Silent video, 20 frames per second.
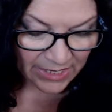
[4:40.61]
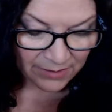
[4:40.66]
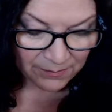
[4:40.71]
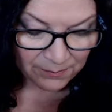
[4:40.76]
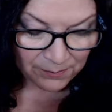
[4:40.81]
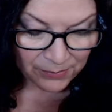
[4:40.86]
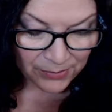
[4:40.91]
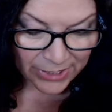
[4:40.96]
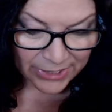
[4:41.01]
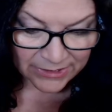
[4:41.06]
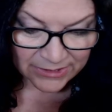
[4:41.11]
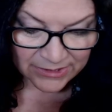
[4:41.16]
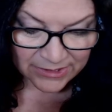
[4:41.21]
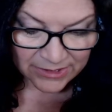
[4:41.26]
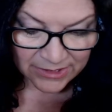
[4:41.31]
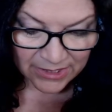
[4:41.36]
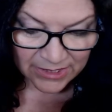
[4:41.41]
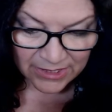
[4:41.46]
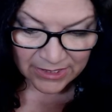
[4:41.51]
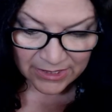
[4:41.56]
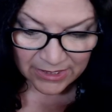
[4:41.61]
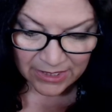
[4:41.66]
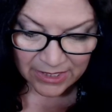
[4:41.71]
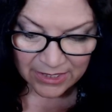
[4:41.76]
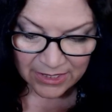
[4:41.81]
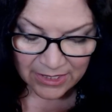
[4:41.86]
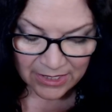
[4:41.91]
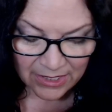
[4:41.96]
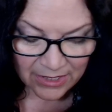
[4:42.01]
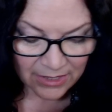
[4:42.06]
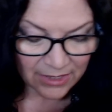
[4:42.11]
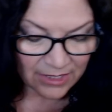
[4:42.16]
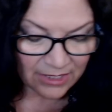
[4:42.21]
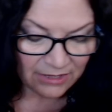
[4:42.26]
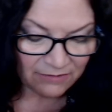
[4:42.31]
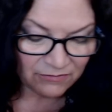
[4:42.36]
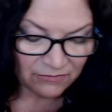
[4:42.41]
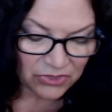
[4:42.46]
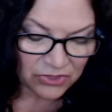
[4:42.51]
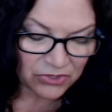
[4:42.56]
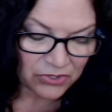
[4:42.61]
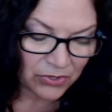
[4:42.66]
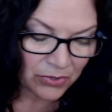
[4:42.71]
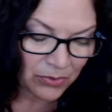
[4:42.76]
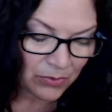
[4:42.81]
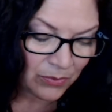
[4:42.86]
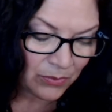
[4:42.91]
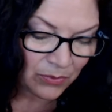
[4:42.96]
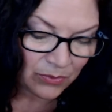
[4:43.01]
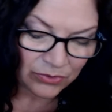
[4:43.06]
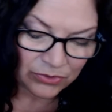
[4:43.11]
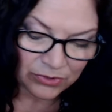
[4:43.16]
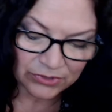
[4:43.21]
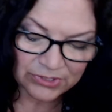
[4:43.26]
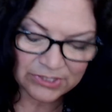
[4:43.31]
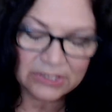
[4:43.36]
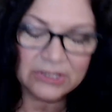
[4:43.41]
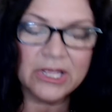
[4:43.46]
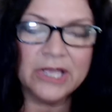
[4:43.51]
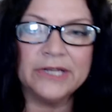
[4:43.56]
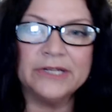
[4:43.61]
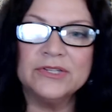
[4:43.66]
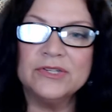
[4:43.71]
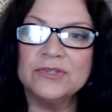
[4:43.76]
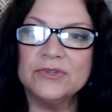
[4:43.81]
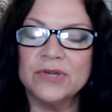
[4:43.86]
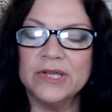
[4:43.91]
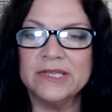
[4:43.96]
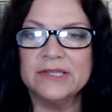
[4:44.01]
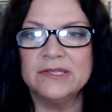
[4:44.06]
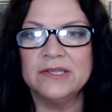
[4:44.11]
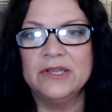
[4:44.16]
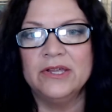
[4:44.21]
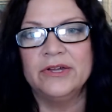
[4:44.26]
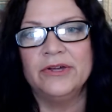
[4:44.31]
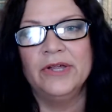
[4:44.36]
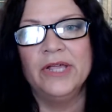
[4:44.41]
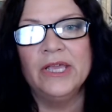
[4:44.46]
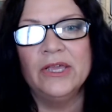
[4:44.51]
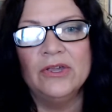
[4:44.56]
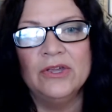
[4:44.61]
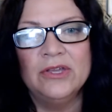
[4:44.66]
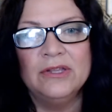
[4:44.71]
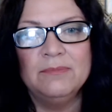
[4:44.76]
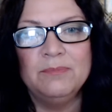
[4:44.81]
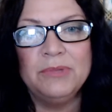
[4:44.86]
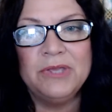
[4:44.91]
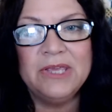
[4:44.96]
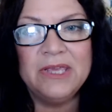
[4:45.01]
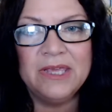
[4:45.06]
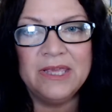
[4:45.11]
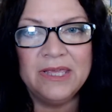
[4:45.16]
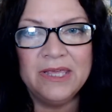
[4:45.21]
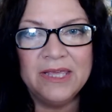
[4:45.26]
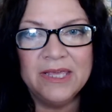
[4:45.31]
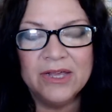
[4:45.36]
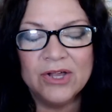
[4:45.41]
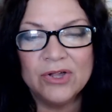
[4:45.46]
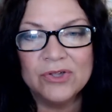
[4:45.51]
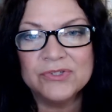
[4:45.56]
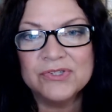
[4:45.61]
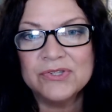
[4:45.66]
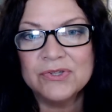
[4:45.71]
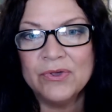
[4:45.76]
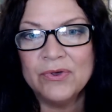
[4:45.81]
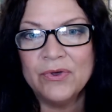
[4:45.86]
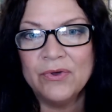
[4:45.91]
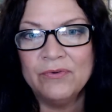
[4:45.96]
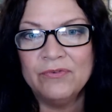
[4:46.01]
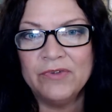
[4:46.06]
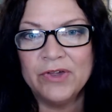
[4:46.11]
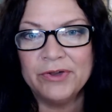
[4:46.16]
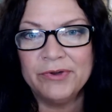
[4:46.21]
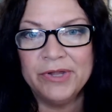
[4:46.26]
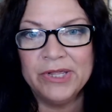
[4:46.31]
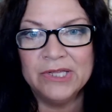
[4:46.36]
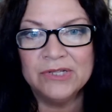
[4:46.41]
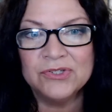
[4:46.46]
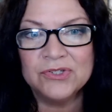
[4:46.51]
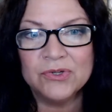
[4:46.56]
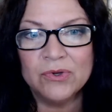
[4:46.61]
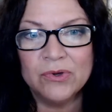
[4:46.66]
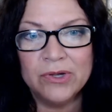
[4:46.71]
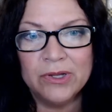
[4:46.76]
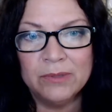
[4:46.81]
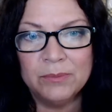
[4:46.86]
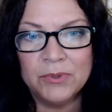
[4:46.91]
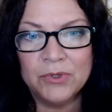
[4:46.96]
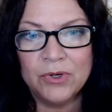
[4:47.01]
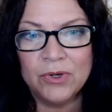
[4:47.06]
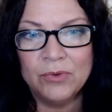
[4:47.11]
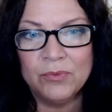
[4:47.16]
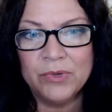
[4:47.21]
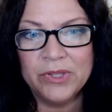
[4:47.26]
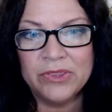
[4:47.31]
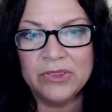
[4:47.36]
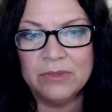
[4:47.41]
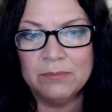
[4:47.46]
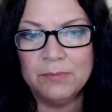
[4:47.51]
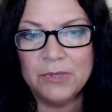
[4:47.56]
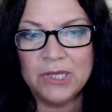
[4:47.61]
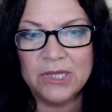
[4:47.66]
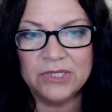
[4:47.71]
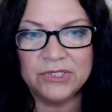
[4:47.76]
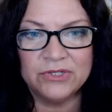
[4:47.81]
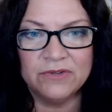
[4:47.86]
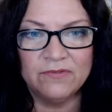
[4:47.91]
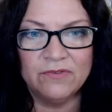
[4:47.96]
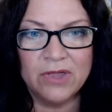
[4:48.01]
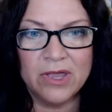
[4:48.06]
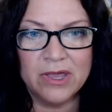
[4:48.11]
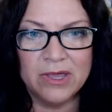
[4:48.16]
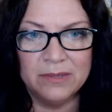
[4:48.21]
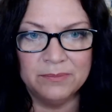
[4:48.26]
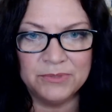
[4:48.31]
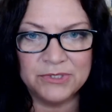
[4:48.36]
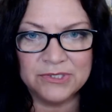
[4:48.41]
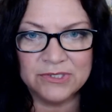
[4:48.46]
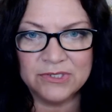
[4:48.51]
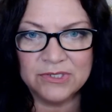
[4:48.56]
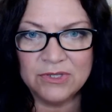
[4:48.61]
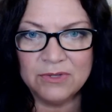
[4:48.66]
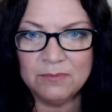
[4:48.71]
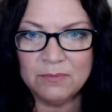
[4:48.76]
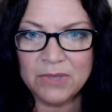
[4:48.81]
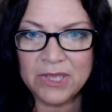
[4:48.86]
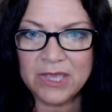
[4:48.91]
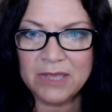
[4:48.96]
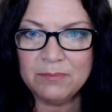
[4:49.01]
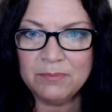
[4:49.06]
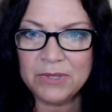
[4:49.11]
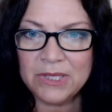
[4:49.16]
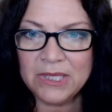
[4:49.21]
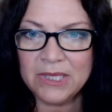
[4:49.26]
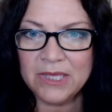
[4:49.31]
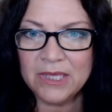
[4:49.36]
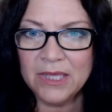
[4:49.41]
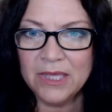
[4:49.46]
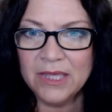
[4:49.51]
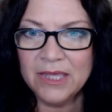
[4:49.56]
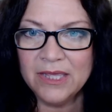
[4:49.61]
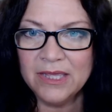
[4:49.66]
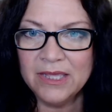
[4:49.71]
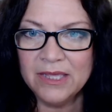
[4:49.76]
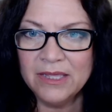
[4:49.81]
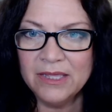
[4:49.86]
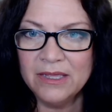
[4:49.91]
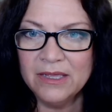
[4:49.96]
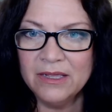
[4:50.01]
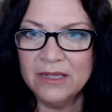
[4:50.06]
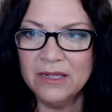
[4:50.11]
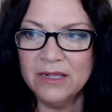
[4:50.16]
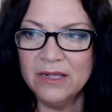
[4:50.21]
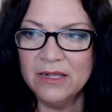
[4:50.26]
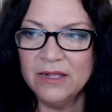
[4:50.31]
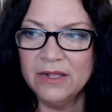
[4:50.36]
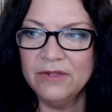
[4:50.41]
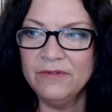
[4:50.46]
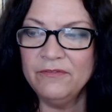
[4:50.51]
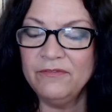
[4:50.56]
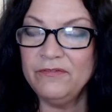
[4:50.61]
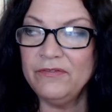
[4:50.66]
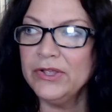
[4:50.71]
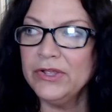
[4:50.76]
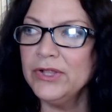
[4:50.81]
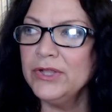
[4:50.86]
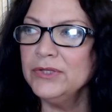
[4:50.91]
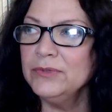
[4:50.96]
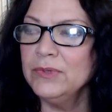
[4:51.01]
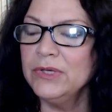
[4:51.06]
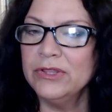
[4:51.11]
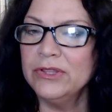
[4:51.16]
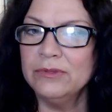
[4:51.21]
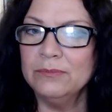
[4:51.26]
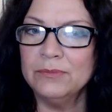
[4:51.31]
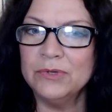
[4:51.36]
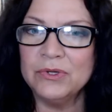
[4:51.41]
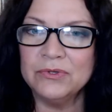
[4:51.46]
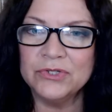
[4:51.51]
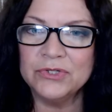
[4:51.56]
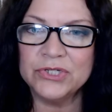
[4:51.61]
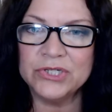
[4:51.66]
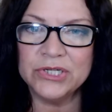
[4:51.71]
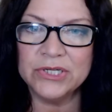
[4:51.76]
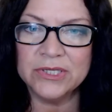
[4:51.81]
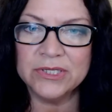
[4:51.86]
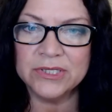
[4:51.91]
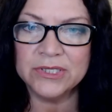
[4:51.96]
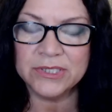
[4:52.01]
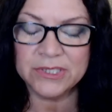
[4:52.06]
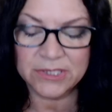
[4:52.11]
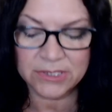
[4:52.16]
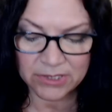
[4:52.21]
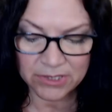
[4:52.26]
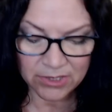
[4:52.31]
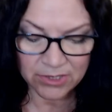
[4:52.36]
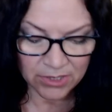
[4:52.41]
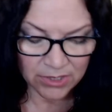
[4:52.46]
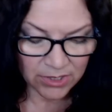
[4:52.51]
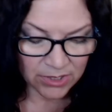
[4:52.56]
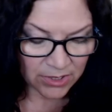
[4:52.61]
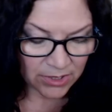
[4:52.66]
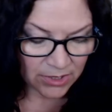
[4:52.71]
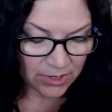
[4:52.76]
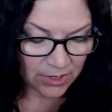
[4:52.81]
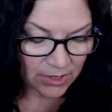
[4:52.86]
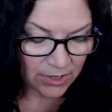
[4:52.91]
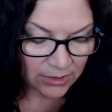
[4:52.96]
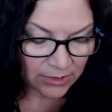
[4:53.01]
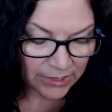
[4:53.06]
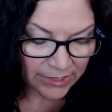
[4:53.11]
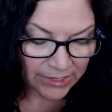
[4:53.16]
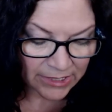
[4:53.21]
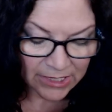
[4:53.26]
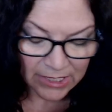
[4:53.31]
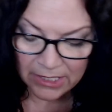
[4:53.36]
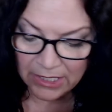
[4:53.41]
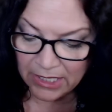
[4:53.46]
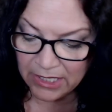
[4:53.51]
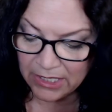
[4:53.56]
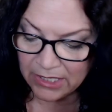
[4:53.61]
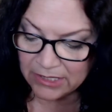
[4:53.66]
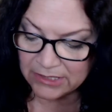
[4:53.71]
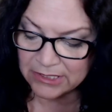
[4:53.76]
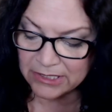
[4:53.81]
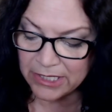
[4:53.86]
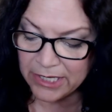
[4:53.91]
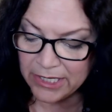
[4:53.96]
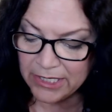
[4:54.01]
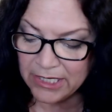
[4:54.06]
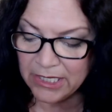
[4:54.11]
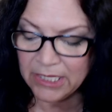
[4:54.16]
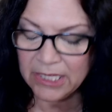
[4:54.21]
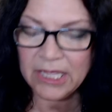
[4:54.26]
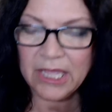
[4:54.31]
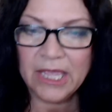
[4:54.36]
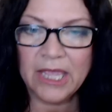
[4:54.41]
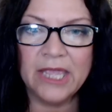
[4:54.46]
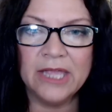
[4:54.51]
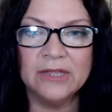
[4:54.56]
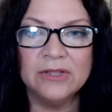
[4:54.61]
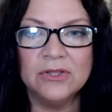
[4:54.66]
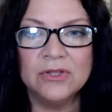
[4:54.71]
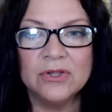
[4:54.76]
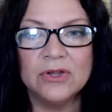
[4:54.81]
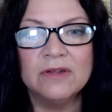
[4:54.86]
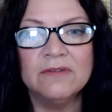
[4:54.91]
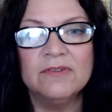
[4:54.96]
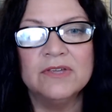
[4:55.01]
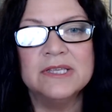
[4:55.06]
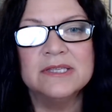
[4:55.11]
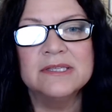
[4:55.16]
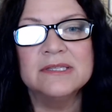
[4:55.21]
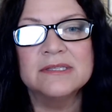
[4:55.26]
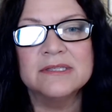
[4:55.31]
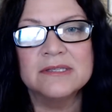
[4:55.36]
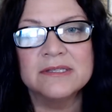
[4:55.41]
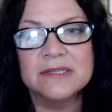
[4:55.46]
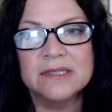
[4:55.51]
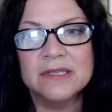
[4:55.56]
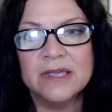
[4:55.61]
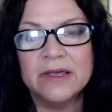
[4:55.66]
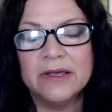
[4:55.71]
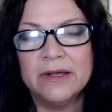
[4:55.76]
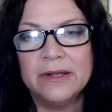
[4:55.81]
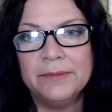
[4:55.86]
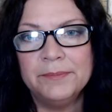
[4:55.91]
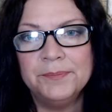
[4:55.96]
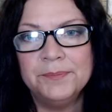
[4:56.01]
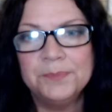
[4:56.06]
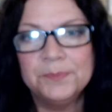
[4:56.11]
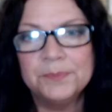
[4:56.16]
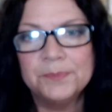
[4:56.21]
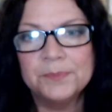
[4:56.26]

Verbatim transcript: But it, even though there's a lot of stress here, it could be also very enjoyable with the Page of Cups. You may be filled with emotions, like an exciting and nervous um,